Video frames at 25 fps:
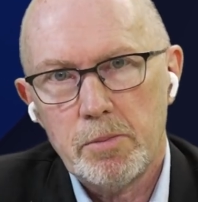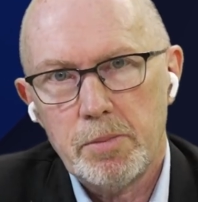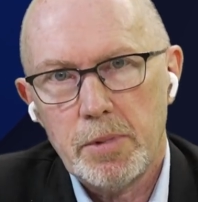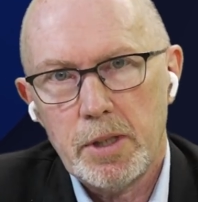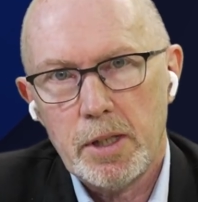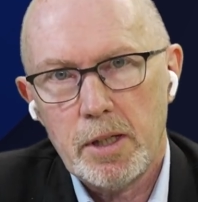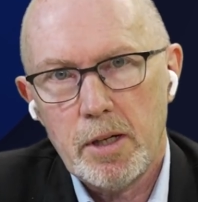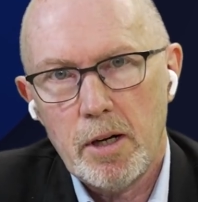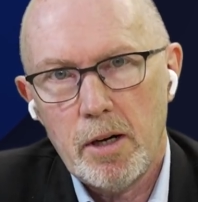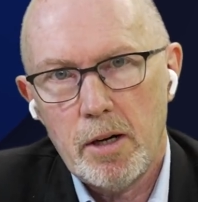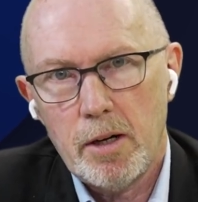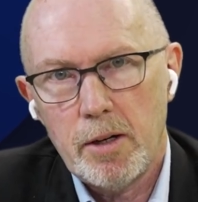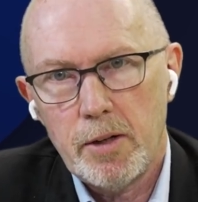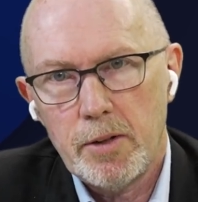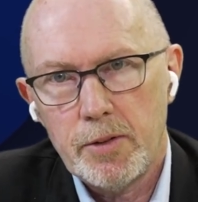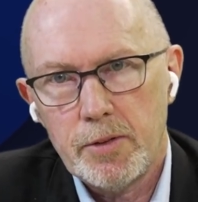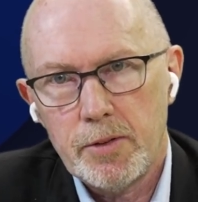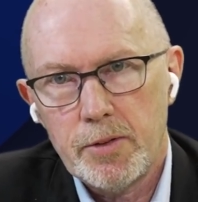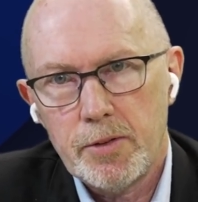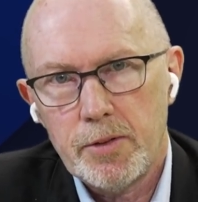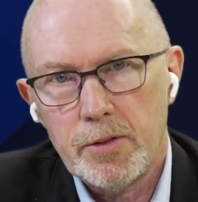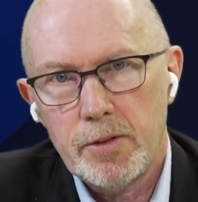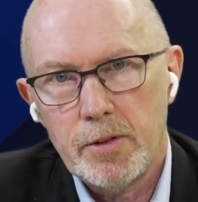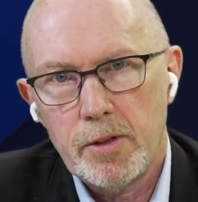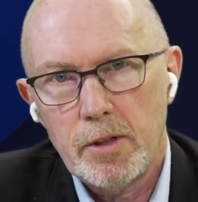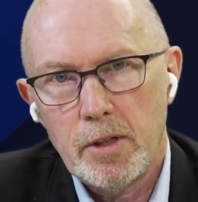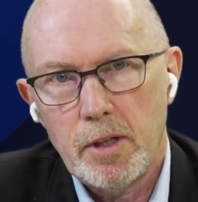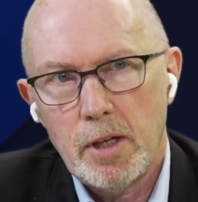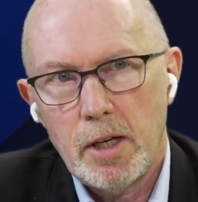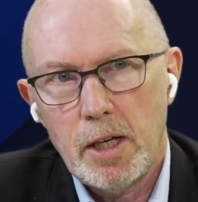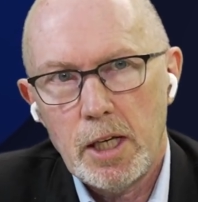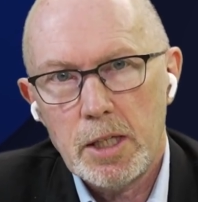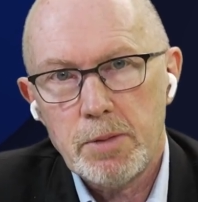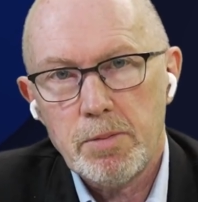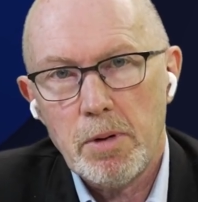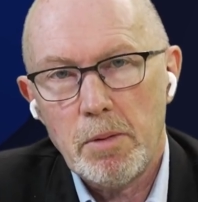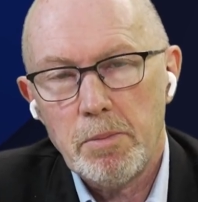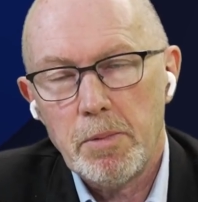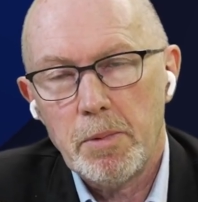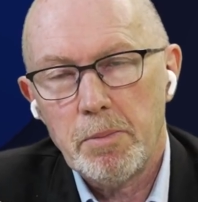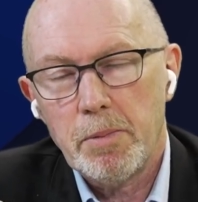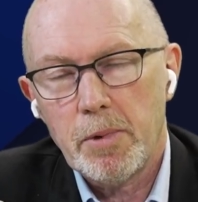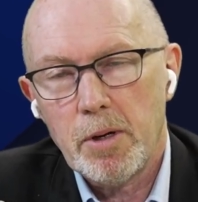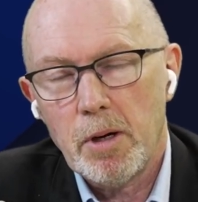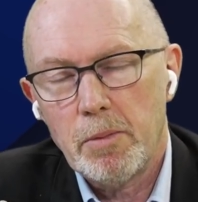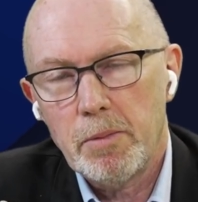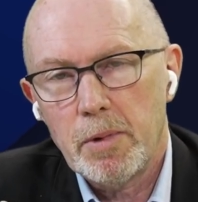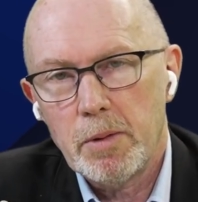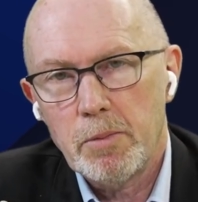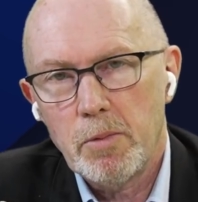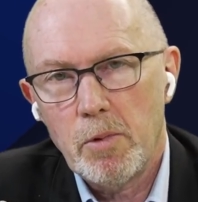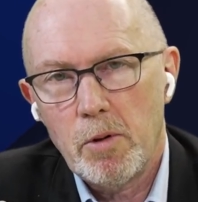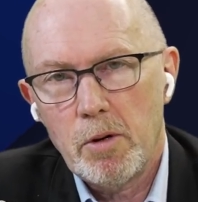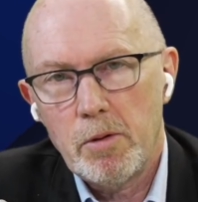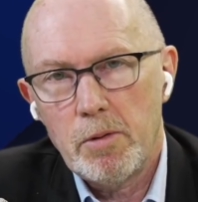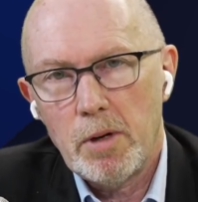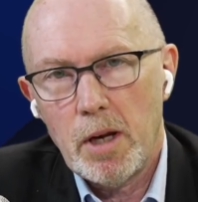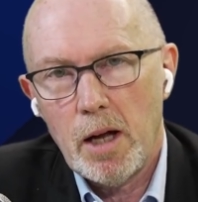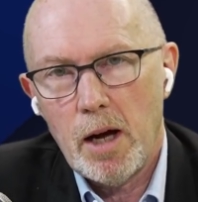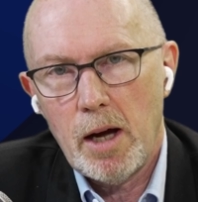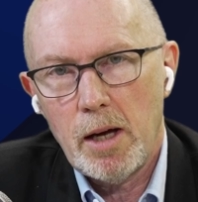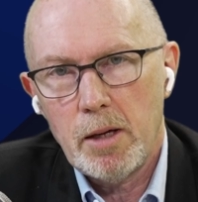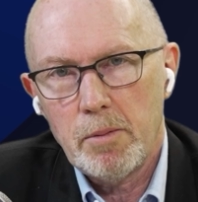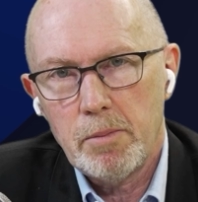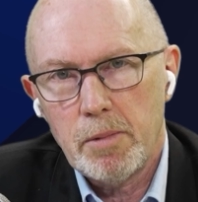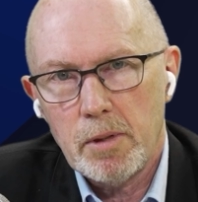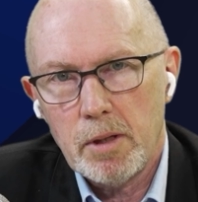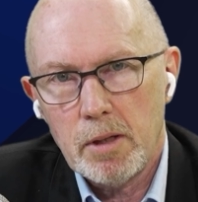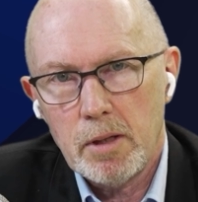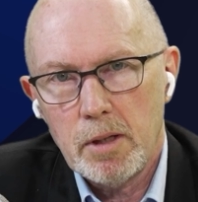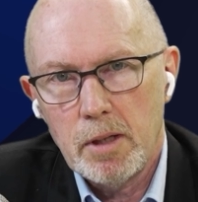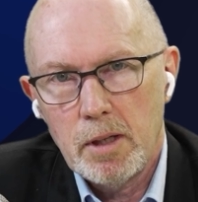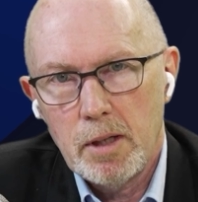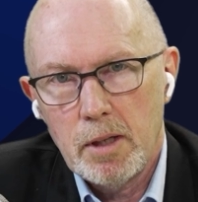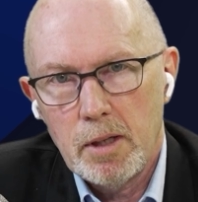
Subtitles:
because it's probably becoming more reliable